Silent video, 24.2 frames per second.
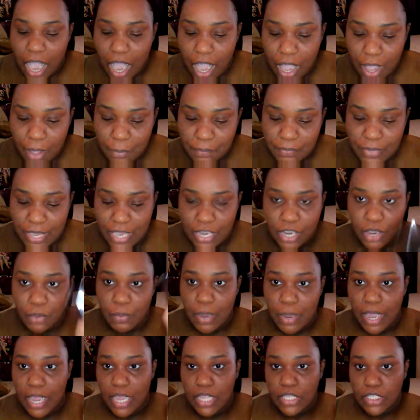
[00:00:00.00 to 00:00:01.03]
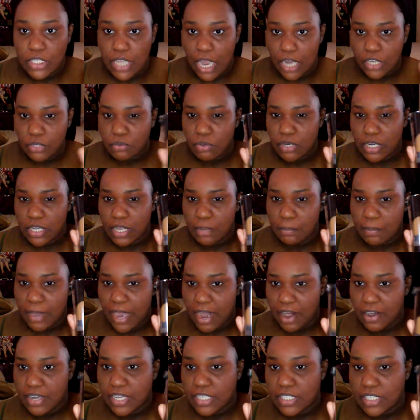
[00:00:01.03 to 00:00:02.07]
Anyway, so I just want to
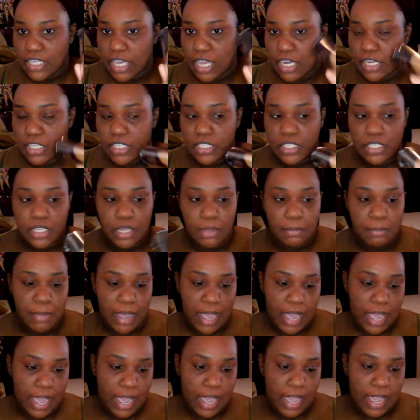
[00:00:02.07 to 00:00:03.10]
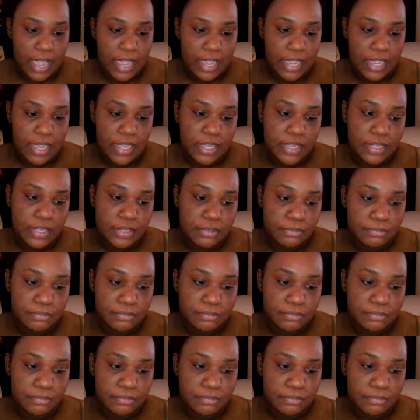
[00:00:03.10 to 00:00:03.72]
compare these colors to my